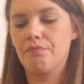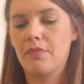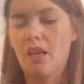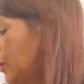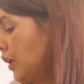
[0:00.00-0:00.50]

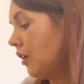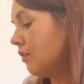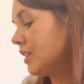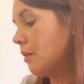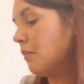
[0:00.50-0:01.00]
If you're looking
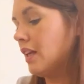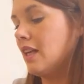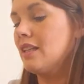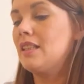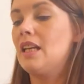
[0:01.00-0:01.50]
for something
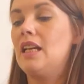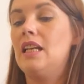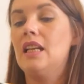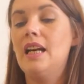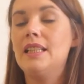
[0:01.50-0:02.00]
in a
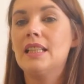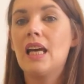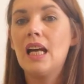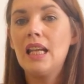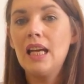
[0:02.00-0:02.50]
slightly lighter
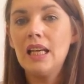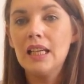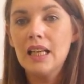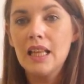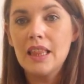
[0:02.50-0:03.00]
colour,
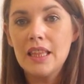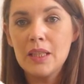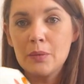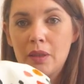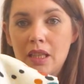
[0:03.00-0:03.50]

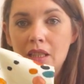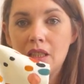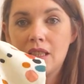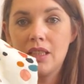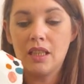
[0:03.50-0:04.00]
this one is
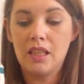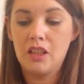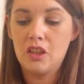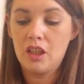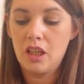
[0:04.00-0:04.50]

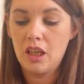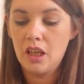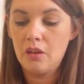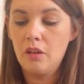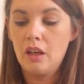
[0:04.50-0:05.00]
stunning
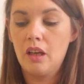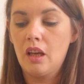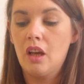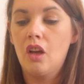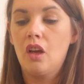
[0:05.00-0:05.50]
too.
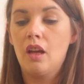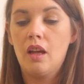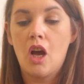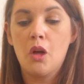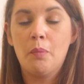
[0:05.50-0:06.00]

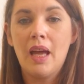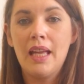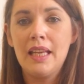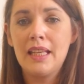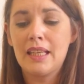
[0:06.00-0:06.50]

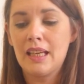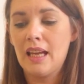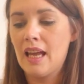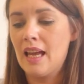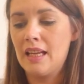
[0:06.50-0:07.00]
Opaque
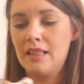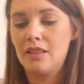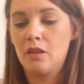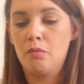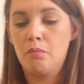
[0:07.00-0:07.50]

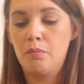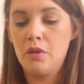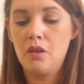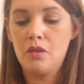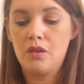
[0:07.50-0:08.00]
and
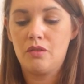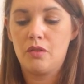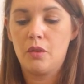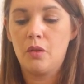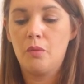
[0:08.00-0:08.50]

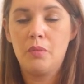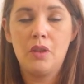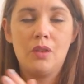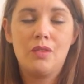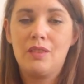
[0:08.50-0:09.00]
beautiful,
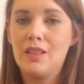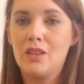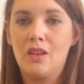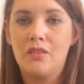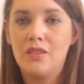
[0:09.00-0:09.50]
beautifully
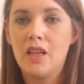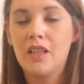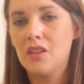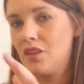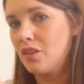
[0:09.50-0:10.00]
soft. I
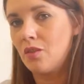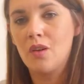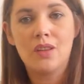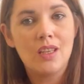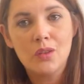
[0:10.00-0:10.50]
could just
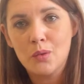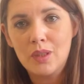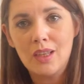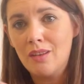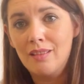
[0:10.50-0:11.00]
stroke these all
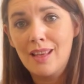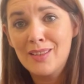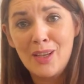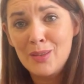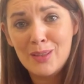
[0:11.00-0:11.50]
day long. They're
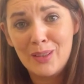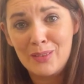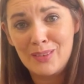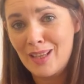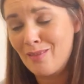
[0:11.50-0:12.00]
so
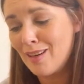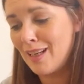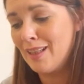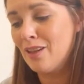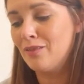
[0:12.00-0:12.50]
soft, they're
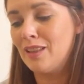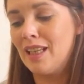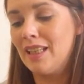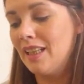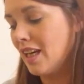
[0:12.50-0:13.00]
really
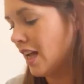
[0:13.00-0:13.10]
lovely.